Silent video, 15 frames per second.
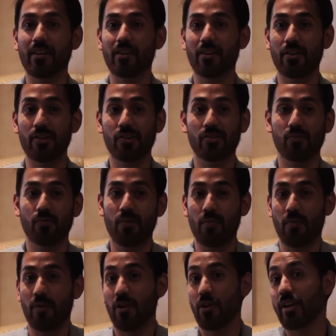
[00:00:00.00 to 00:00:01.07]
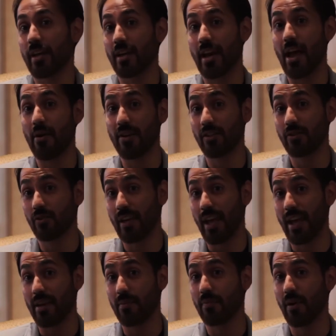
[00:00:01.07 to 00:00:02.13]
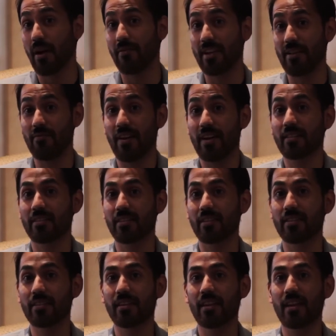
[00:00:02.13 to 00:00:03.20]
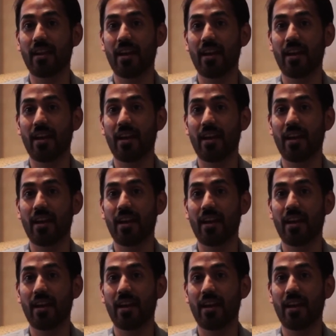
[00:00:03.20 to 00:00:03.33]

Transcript: because we were looking now into getting private investors